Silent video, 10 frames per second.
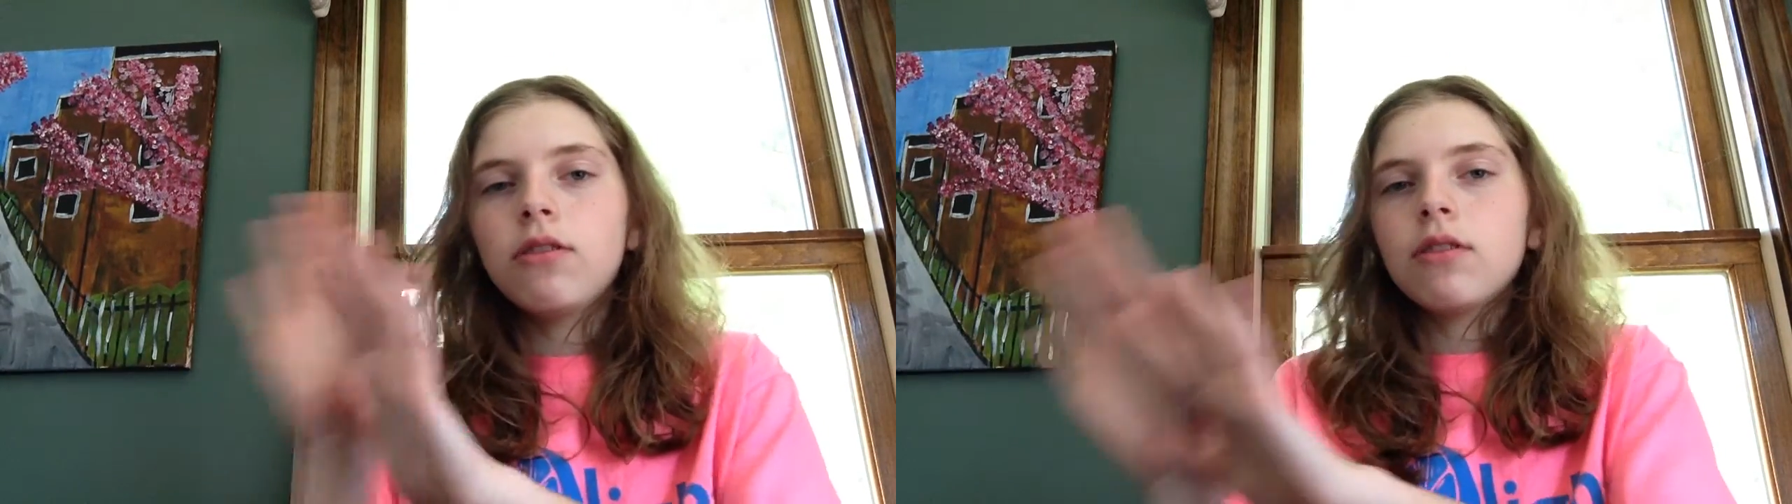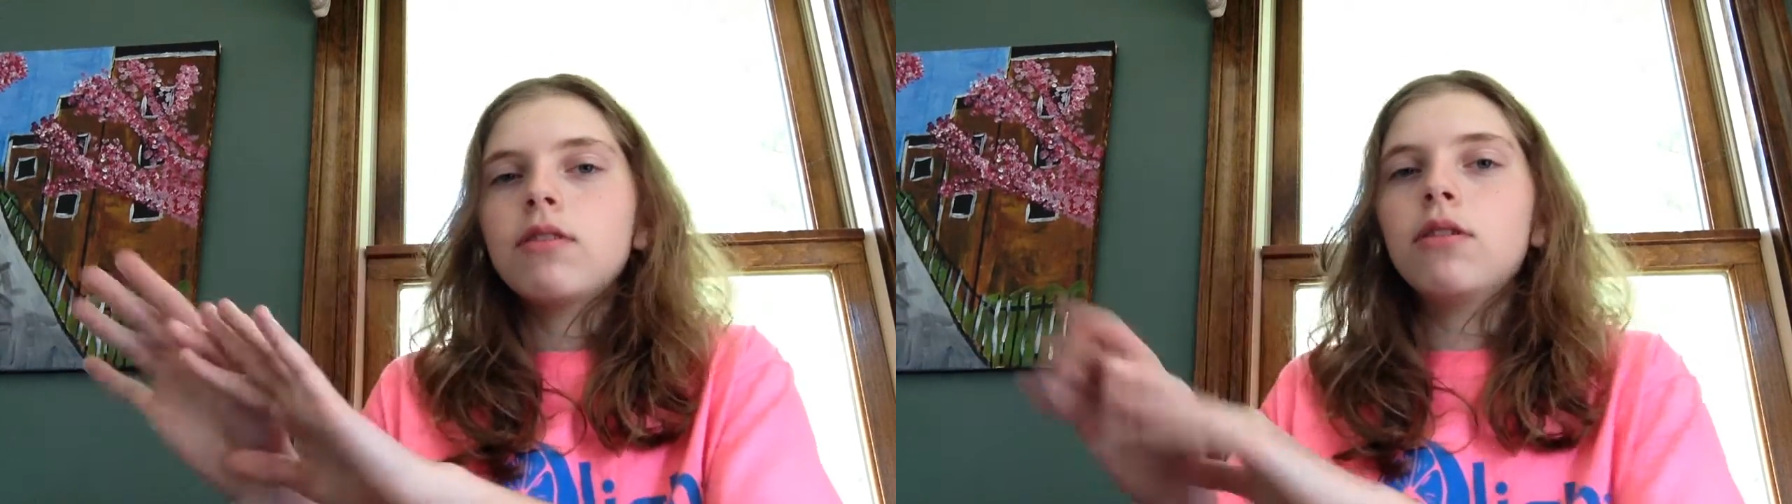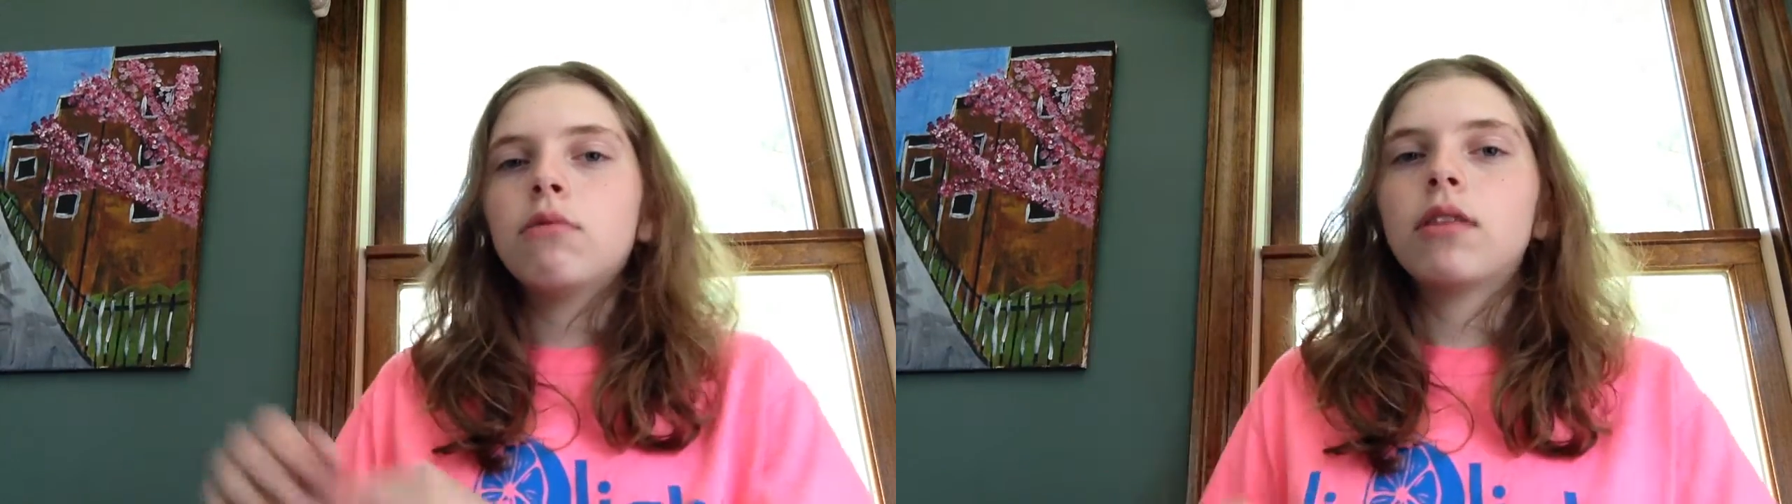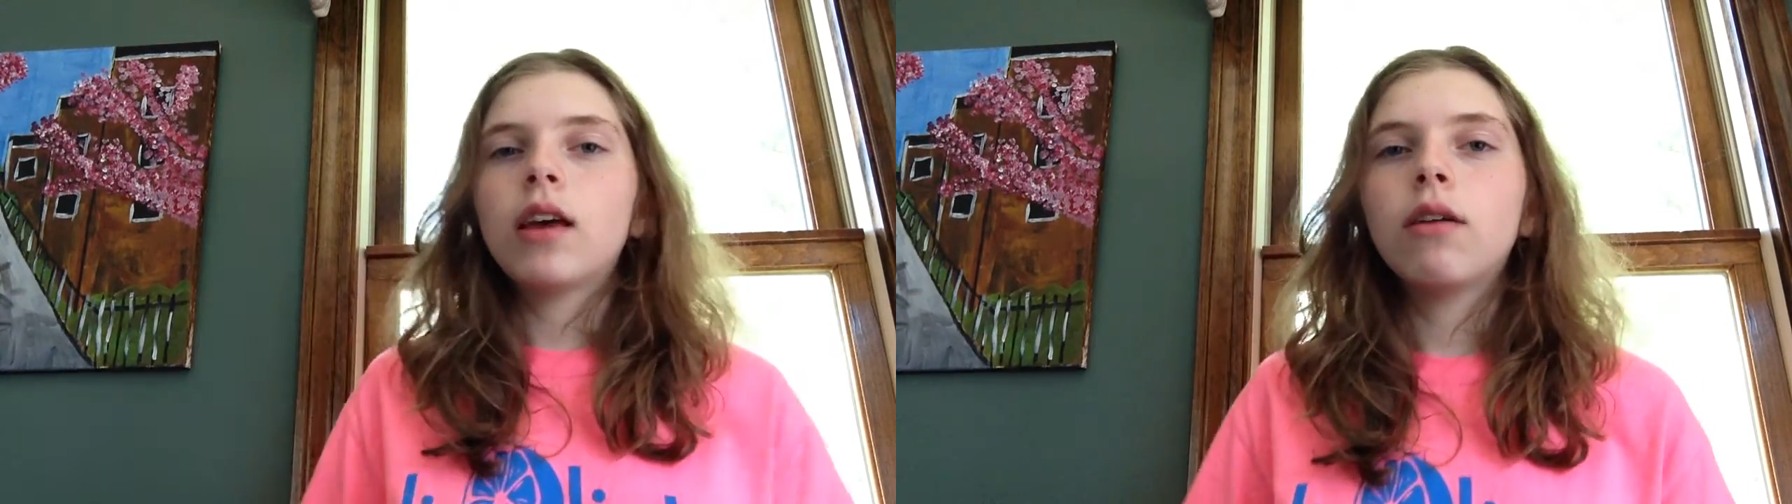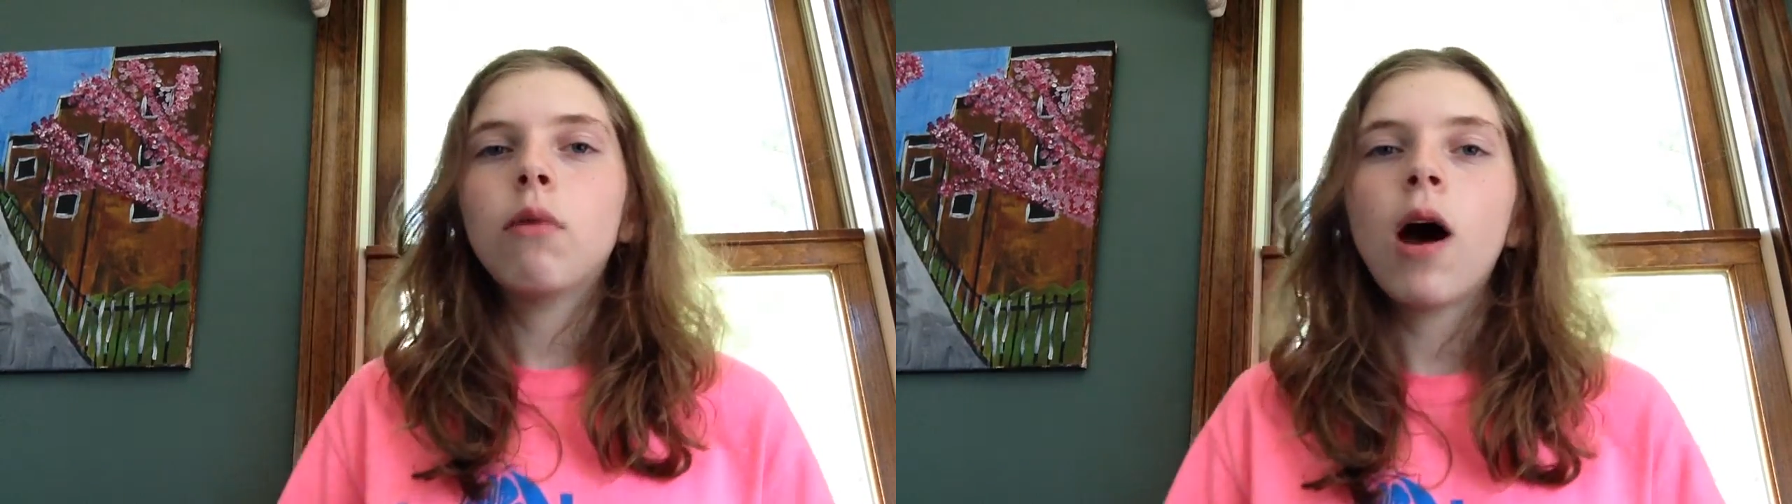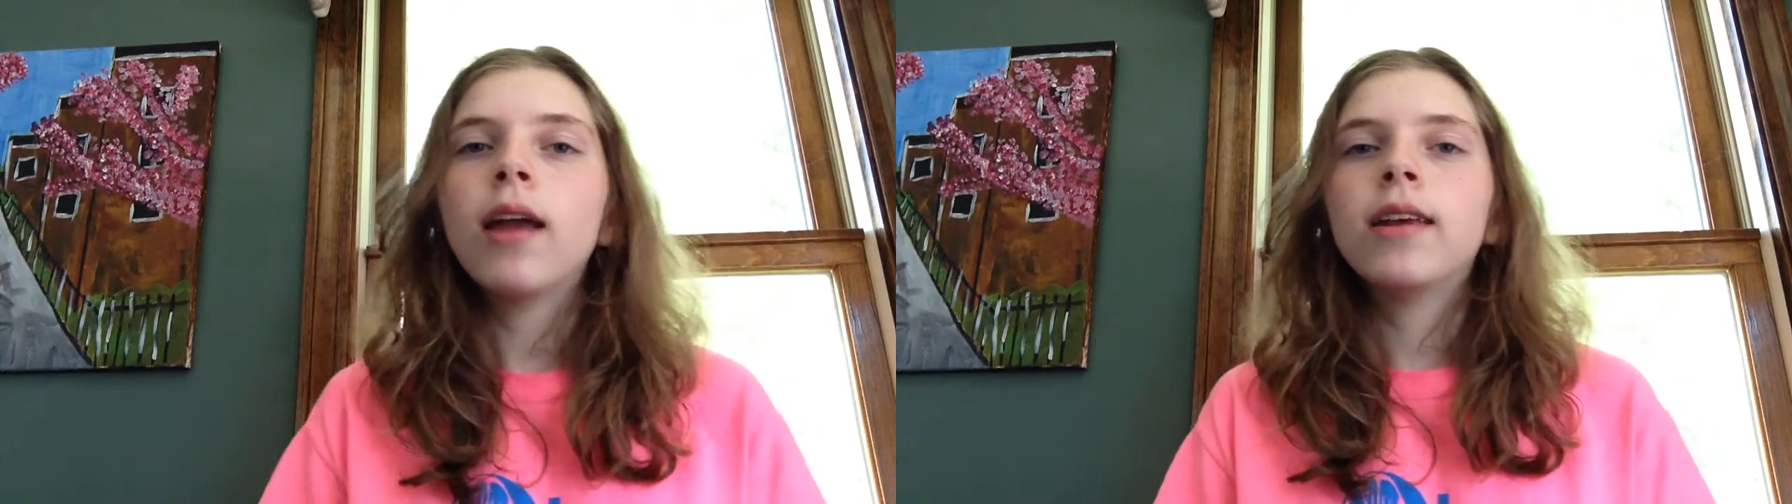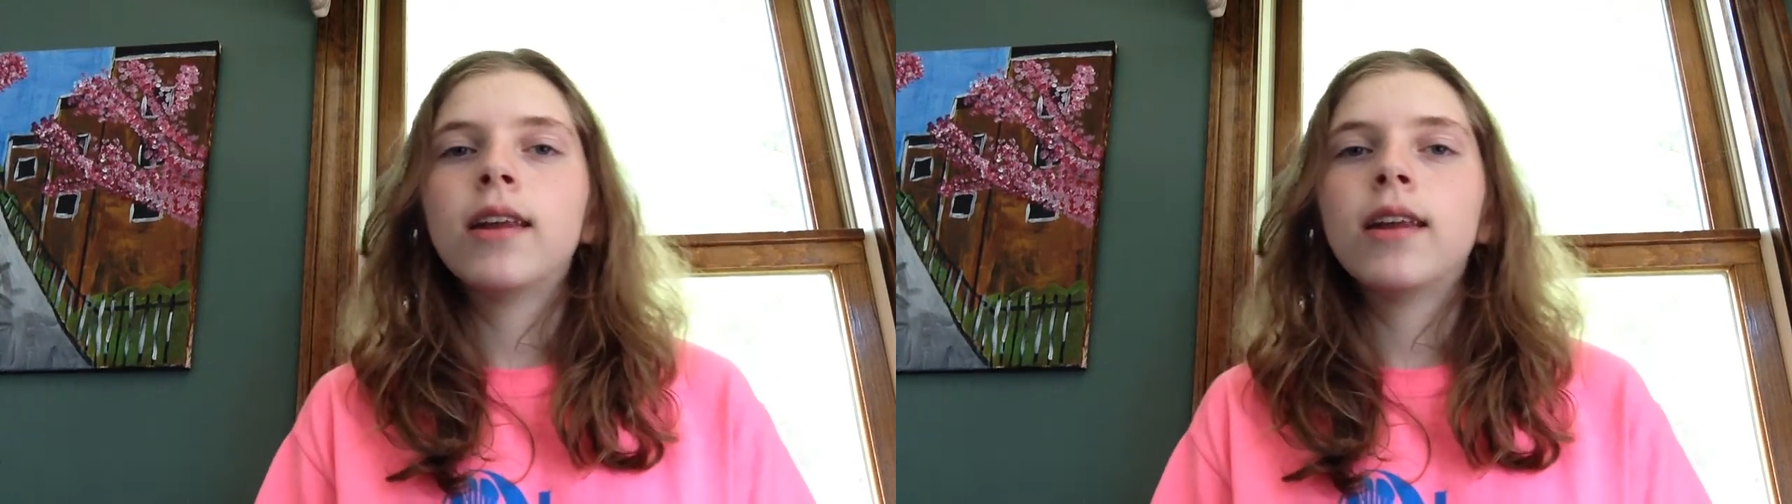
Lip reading: just do what they want,